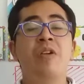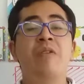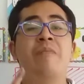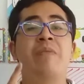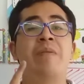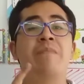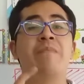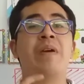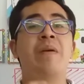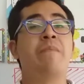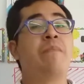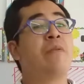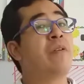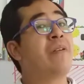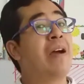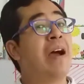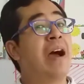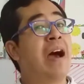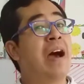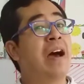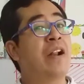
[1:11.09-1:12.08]

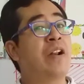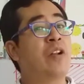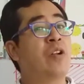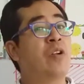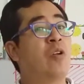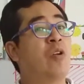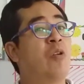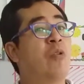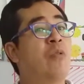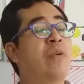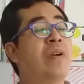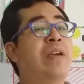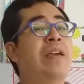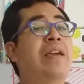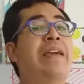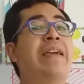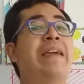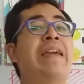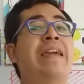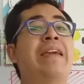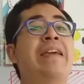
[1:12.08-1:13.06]
Remember, arrow
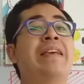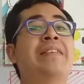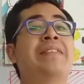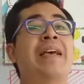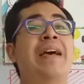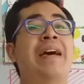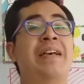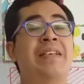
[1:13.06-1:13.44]
is